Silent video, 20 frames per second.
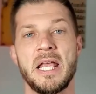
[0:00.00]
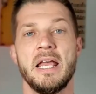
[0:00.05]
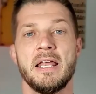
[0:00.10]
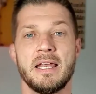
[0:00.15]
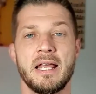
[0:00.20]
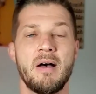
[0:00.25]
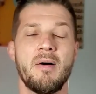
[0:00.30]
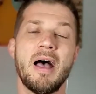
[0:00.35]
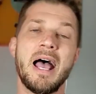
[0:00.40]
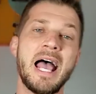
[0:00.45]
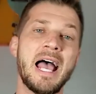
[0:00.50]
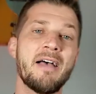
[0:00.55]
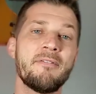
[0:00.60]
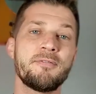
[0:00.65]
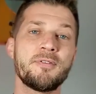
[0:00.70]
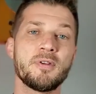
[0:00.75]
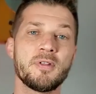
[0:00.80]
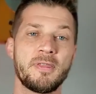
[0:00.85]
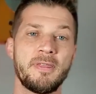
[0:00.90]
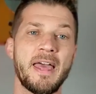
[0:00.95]
Now,
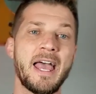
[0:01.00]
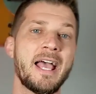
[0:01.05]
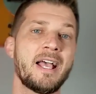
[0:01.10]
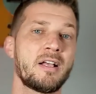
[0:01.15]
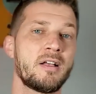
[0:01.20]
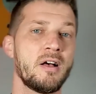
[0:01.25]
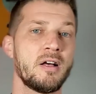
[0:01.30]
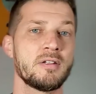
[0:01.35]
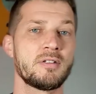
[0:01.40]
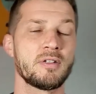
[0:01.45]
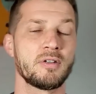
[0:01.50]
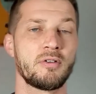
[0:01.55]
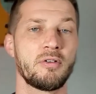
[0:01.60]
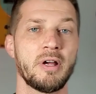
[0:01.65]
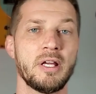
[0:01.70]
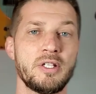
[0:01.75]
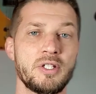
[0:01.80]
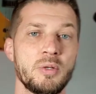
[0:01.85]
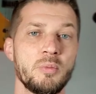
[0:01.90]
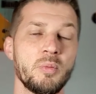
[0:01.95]
after that
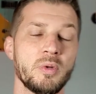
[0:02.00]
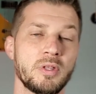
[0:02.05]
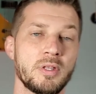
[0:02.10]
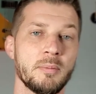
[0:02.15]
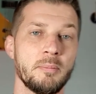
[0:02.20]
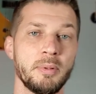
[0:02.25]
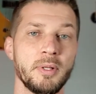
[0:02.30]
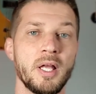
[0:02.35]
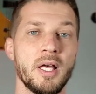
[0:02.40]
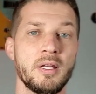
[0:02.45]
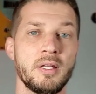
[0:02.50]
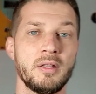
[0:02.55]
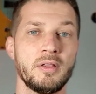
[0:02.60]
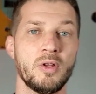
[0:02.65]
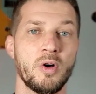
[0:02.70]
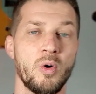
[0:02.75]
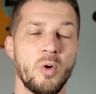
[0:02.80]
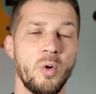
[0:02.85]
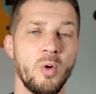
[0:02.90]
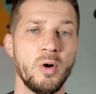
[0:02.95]
consecration with the blood and
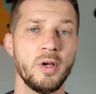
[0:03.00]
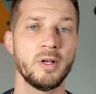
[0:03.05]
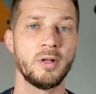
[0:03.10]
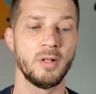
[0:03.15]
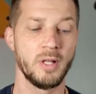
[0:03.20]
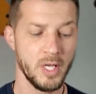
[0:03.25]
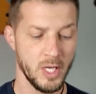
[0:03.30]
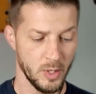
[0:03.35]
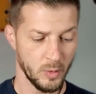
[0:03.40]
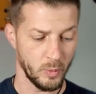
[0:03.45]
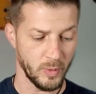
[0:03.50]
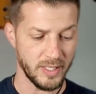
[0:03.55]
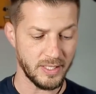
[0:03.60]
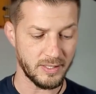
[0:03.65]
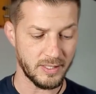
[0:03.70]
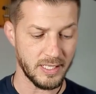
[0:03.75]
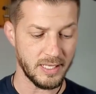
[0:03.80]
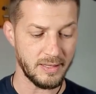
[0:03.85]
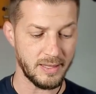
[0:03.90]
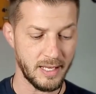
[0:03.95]
the oil, we
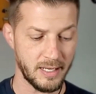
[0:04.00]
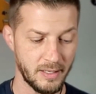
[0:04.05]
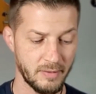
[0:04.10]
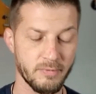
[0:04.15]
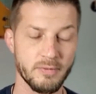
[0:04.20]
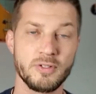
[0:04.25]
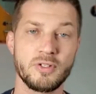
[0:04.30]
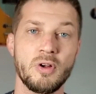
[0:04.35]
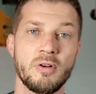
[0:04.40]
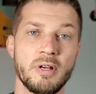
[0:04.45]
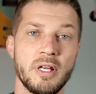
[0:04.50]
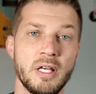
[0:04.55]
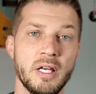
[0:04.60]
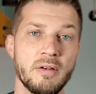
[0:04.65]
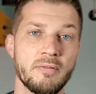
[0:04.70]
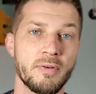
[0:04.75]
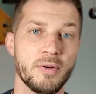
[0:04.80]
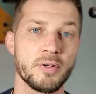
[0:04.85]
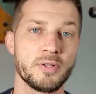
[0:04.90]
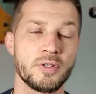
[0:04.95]
see that starting in
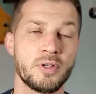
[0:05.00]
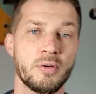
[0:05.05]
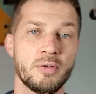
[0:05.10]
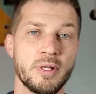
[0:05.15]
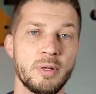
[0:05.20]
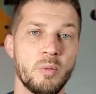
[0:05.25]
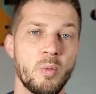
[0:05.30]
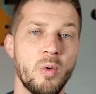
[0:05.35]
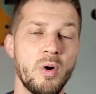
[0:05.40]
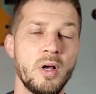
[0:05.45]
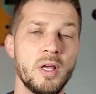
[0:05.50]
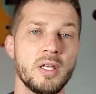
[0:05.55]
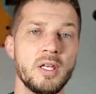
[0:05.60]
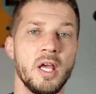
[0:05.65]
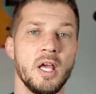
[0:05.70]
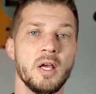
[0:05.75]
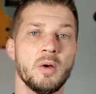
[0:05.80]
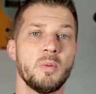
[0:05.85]
verse 31,